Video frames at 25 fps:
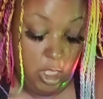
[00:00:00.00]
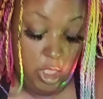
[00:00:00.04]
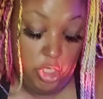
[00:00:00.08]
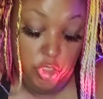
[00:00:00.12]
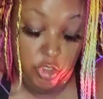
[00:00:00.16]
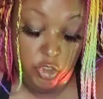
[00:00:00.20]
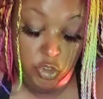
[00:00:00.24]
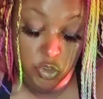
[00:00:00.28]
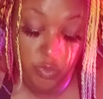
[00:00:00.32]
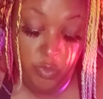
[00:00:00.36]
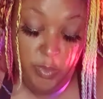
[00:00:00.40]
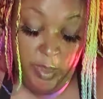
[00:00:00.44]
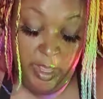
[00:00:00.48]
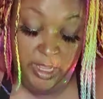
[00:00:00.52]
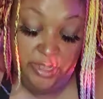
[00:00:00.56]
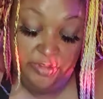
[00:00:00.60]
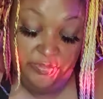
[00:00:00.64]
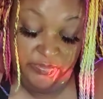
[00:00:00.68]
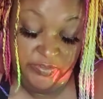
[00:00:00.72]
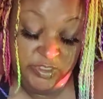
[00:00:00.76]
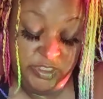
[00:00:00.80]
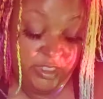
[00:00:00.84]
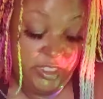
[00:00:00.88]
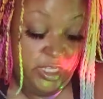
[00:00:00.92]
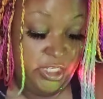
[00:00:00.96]
a new
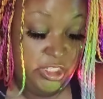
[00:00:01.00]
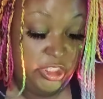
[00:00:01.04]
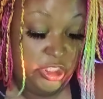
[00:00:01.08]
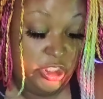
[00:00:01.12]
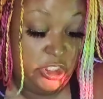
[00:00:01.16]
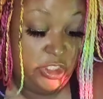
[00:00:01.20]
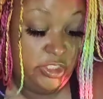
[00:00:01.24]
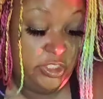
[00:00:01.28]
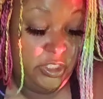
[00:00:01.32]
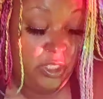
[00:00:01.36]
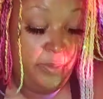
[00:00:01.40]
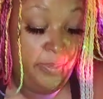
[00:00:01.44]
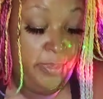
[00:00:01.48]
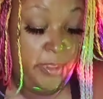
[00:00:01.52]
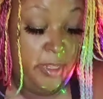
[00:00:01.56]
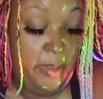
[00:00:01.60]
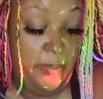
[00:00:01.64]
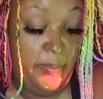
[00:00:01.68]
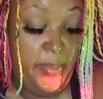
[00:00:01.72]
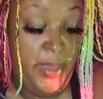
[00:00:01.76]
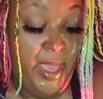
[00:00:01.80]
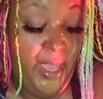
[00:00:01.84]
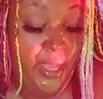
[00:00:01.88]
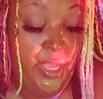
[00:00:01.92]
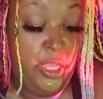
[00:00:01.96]
manifestation, something
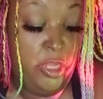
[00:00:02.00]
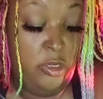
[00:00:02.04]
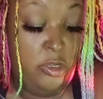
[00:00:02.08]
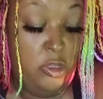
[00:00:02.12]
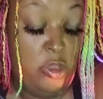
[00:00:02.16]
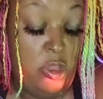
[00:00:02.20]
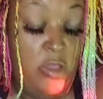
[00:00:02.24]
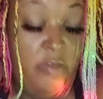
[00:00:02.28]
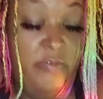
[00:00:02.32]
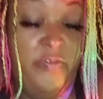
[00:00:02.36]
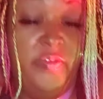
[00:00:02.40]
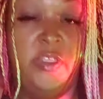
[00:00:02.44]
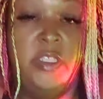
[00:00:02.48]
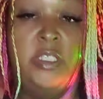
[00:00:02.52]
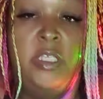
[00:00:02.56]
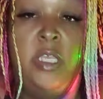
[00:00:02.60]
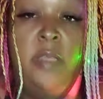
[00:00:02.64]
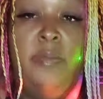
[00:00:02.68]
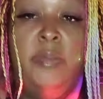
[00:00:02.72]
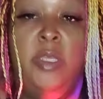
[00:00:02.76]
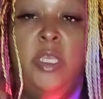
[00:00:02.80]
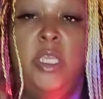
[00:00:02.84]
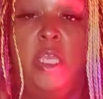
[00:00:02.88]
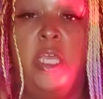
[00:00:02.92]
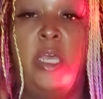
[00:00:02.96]
of backing off and
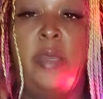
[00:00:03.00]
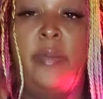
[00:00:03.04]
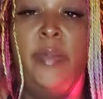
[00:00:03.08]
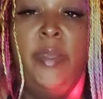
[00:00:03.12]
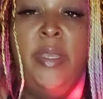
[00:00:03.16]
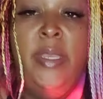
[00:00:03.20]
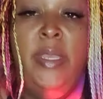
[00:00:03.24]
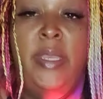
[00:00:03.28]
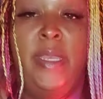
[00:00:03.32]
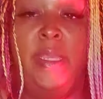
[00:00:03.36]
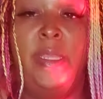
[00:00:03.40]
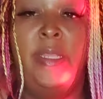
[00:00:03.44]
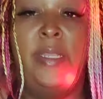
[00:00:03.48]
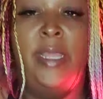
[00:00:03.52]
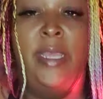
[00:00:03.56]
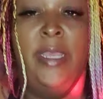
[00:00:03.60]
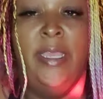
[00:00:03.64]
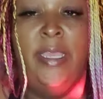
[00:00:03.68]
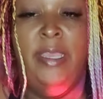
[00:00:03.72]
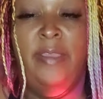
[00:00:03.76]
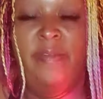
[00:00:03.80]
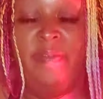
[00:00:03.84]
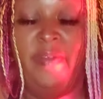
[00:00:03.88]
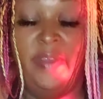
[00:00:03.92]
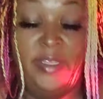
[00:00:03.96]
something coming in,
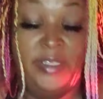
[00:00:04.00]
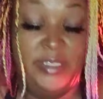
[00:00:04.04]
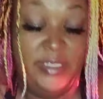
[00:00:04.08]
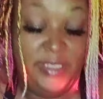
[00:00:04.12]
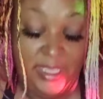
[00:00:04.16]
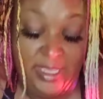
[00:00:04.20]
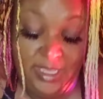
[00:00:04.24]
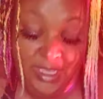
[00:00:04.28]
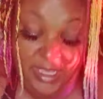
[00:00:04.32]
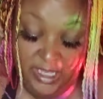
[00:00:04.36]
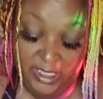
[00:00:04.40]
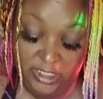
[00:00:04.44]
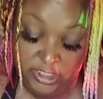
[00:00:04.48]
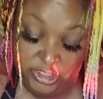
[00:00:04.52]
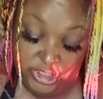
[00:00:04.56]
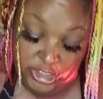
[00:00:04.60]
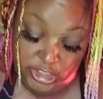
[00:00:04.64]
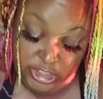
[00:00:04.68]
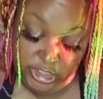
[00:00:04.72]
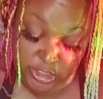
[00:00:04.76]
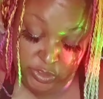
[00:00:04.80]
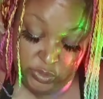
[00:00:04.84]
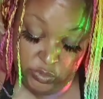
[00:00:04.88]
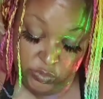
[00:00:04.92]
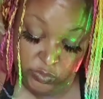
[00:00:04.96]
like it may take
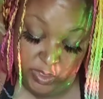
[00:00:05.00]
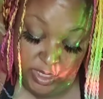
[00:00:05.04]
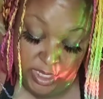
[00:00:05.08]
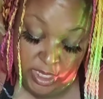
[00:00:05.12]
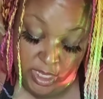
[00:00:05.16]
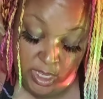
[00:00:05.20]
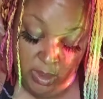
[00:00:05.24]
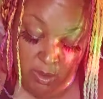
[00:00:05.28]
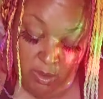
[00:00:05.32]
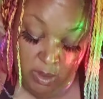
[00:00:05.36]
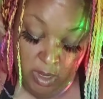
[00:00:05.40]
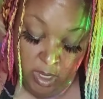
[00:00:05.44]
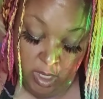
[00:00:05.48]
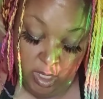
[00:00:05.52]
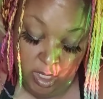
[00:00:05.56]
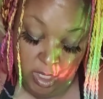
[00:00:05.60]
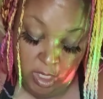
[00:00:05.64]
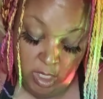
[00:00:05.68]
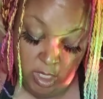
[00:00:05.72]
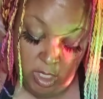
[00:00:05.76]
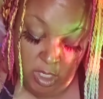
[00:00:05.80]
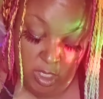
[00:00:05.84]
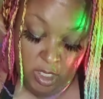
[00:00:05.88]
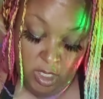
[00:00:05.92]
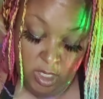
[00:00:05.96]
energy as well.
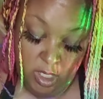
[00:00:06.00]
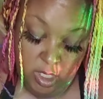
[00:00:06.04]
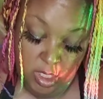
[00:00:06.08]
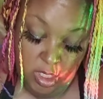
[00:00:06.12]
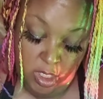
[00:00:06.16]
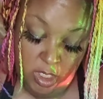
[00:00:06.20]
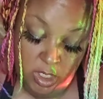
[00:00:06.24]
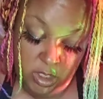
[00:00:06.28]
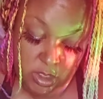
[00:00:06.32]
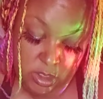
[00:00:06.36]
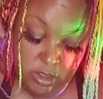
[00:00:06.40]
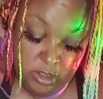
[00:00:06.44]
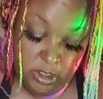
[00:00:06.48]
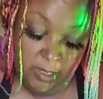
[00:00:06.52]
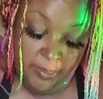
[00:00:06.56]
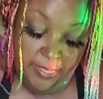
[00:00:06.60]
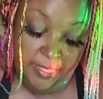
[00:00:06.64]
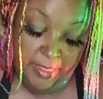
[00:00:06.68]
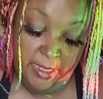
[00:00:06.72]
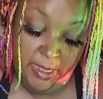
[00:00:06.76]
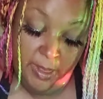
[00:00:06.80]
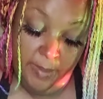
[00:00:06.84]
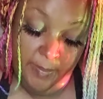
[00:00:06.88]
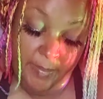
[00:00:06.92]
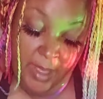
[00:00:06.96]

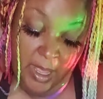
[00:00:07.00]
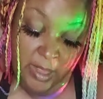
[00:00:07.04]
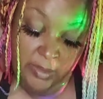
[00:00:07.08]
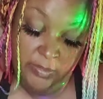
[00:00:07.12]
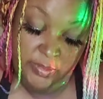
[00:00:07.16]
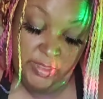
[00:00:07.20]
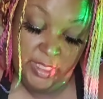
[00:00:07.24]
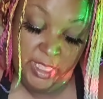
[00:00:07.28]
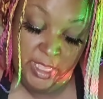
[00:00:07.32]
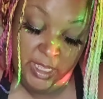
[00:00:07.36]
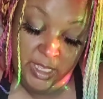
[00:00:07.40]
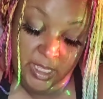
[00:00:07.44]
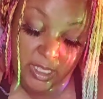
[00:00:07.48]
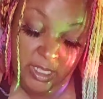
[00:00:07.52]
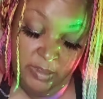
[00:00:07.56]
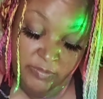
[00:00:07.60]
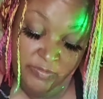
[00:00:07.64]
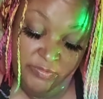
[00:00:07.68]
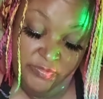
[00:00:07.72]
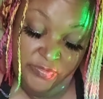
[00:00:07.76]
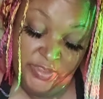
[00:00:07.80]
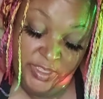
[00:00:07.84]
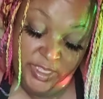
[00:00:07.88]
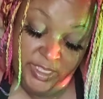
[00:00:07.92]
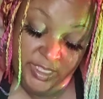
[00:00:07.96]
Something about that
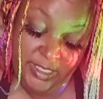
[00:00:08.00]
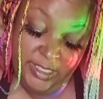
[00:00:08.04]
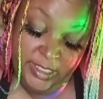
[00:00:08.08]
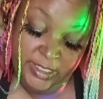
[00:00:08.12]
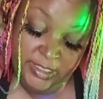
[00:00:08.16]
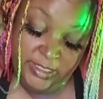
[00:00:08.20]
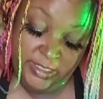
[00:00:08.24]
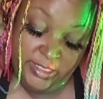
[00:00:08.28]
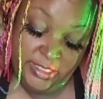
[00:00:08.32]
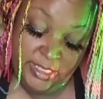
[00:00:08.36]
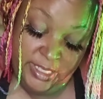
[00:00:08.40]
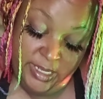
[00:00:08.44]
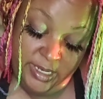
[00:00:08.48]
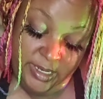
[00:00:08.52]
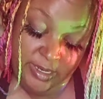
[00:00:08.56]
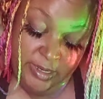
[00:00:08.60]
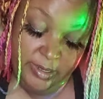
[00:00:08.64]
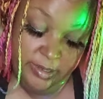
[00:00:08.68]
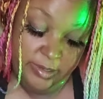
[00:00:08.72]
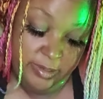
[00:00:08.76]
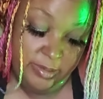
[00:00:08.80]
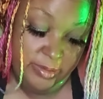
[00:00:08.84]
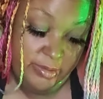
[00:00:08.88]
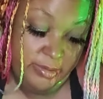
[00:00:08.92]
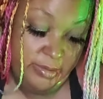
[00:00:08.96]
convenience here.